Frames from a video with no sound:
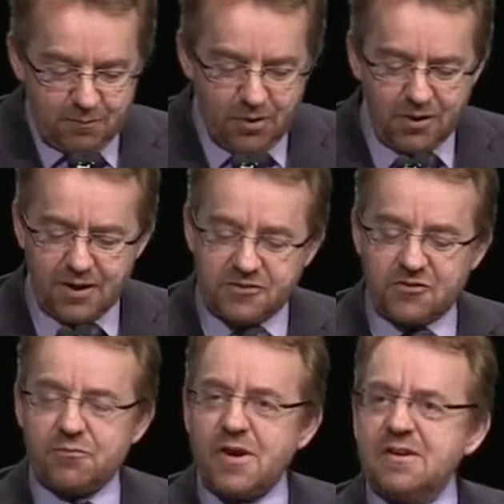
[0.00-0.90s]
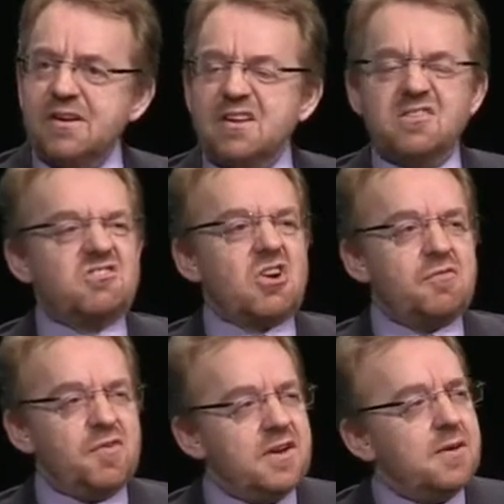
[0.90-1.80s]
Blogging isn't writing, it's
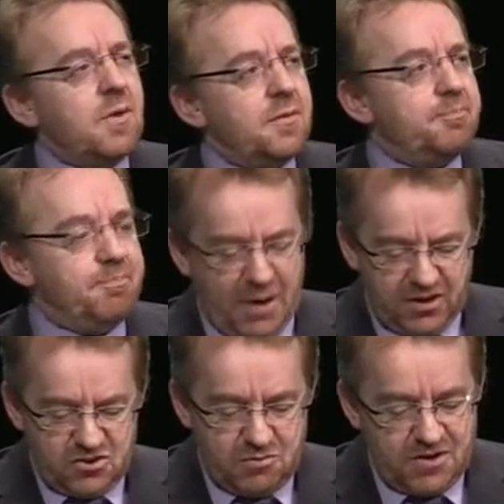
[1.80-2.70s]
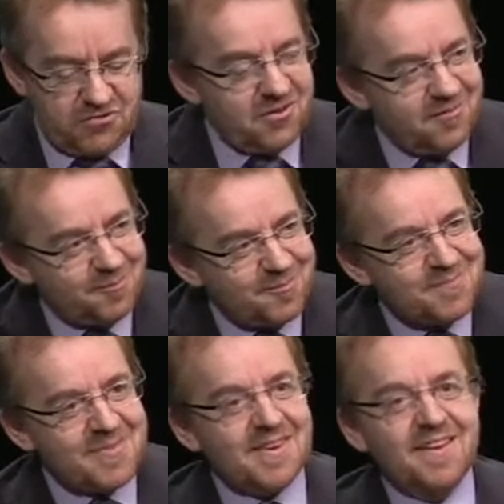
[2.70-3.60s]
graffiti with punctuation.
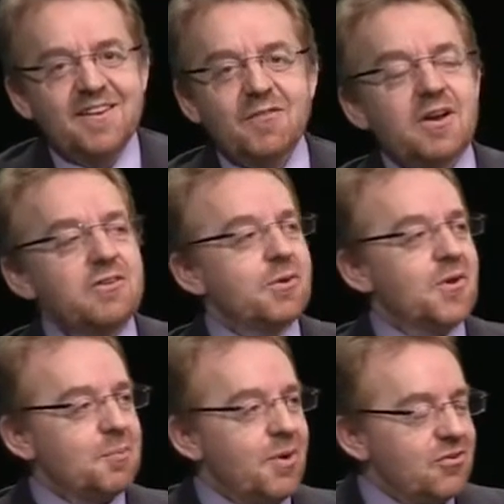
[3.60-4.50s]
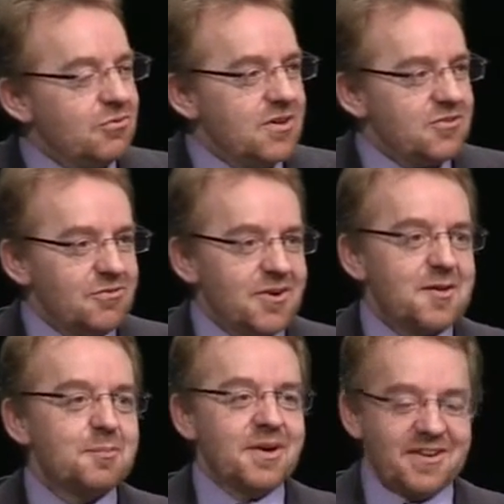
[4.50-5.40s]
Well, at least we got the punctuation
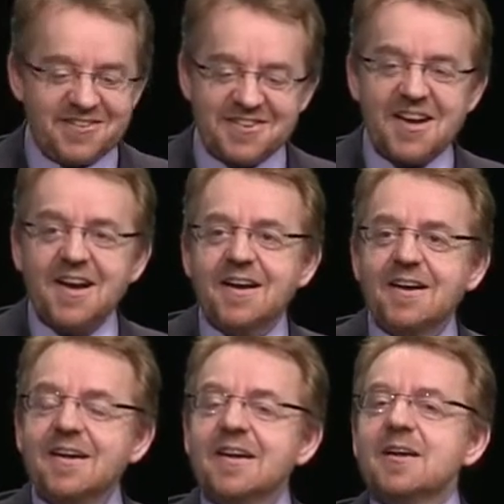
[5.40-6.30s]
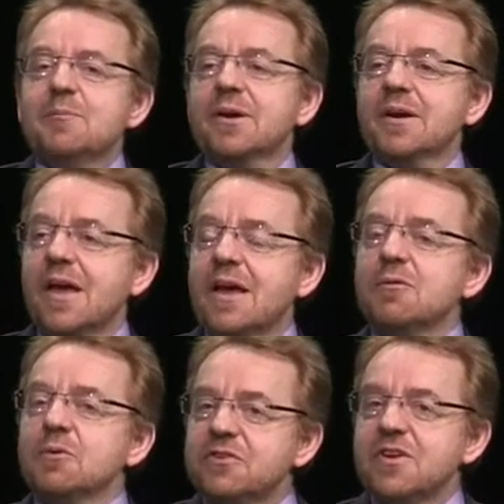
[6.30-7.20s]
right, but uh, but
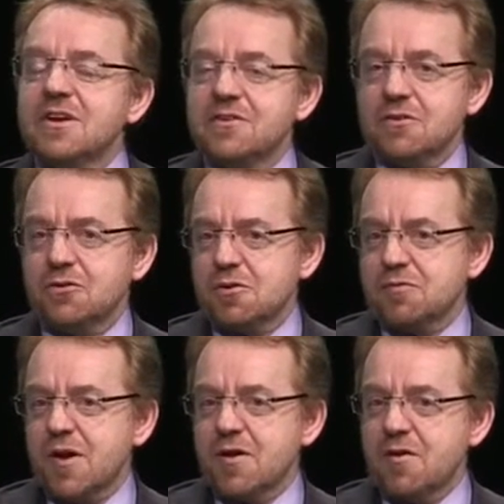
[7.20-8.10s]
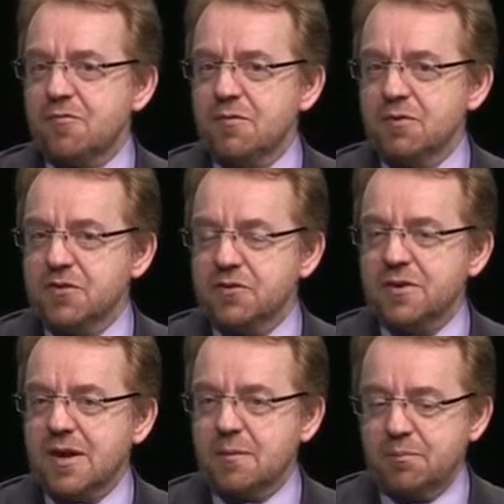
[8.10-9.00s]
again, it was seen as a sort of a, a
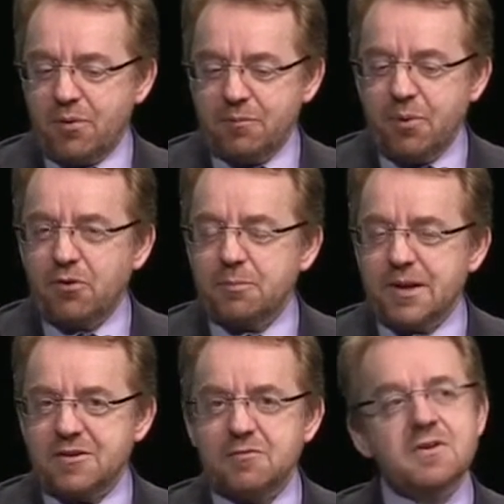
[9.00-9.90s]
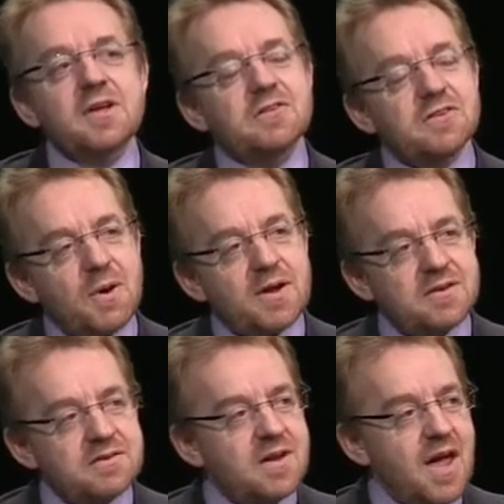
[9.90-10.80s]
frivolous uh, po possible activity, and so I
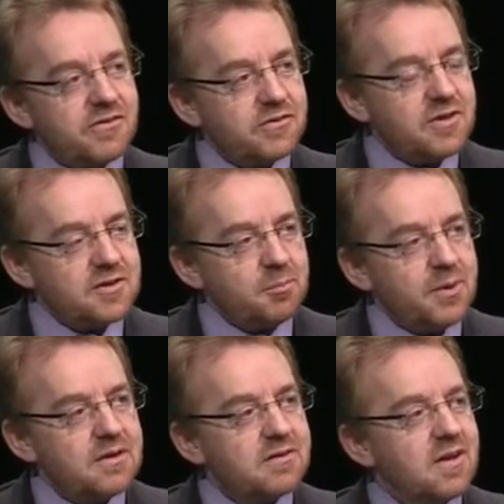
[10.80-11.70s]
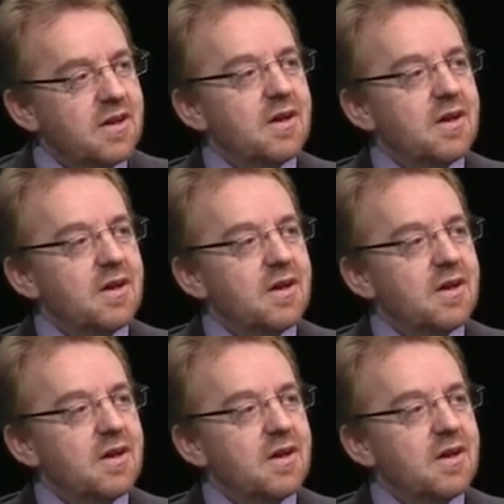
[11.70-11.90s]
did hesitate a bit.